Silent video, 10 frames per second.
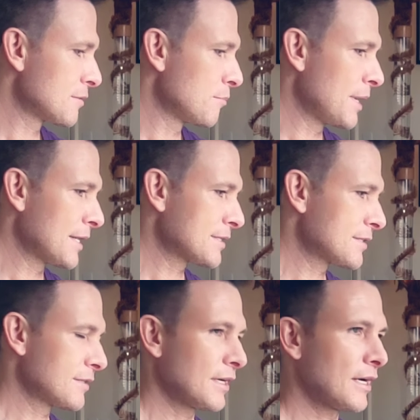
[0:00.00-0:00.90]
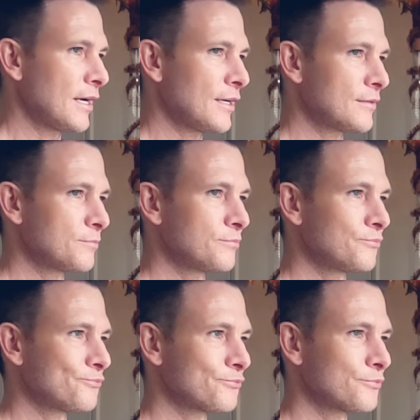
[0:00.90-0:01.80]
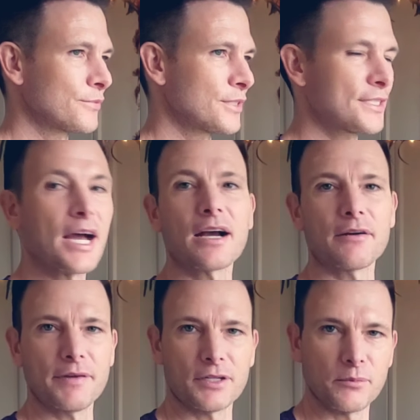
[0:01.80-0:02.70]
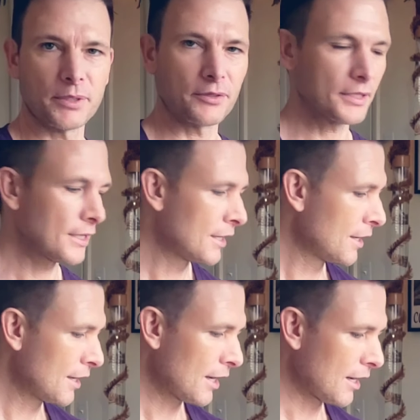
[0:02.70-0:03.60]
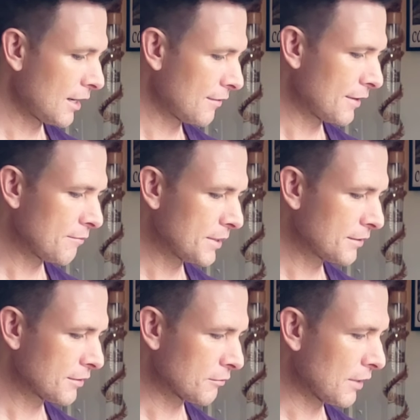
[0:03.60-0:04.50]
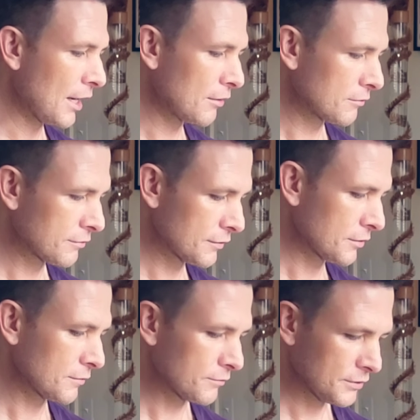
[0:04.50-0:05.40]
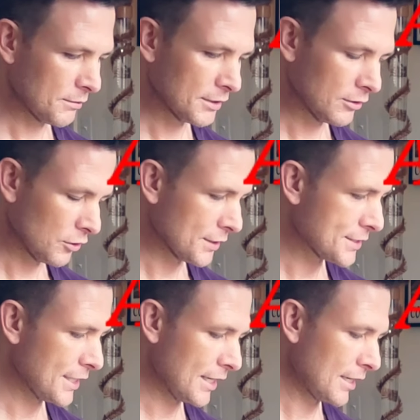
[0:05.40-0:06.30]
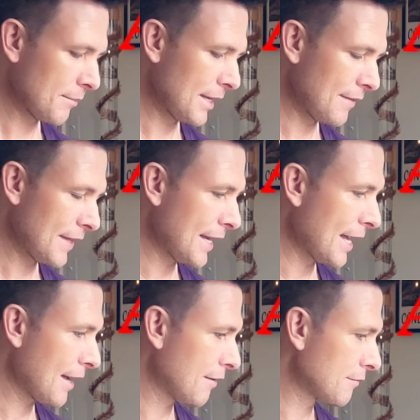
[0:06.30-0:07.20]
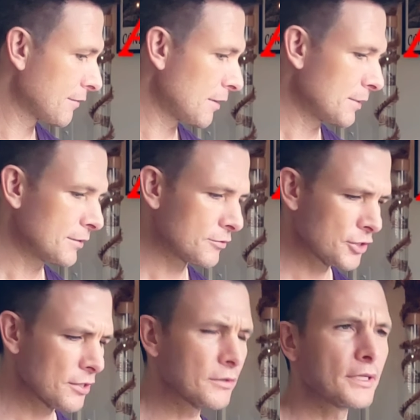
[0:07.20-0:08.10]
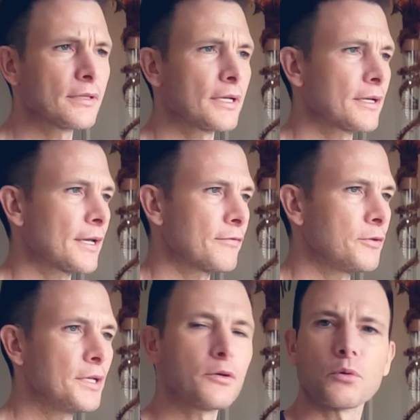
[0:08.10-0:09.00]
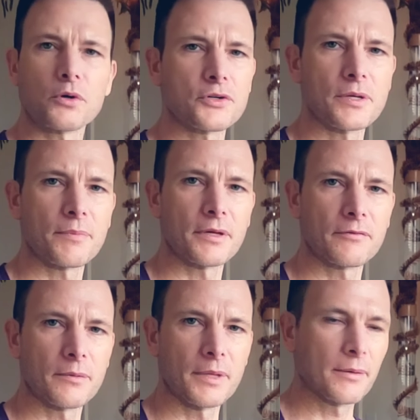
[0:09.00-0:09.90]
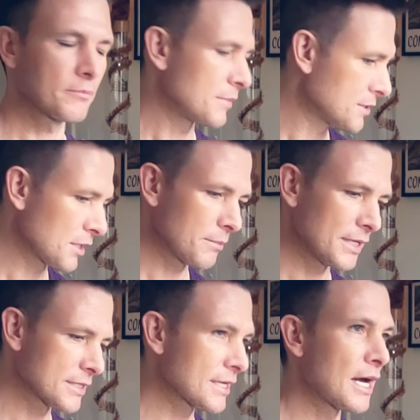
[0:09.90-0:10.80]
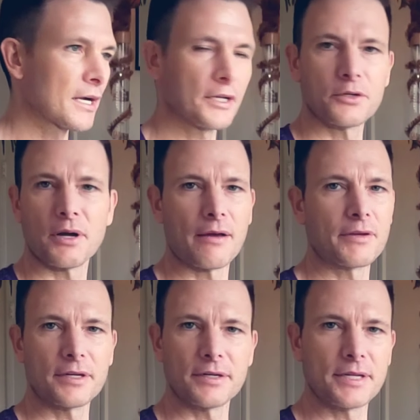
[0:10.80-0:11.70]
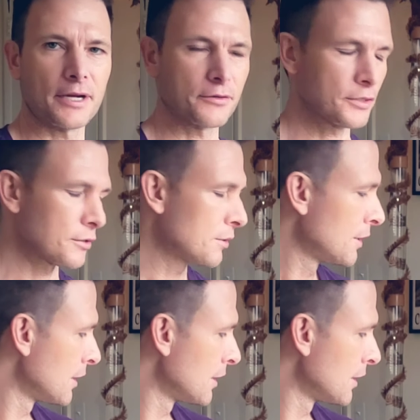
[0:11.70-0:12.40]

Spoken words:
the best stock availability. They've been around for some of the longest time, and they have, I mean, generally, like if you need to order something from them, it's going to be in stock and you'll have it in a day or two.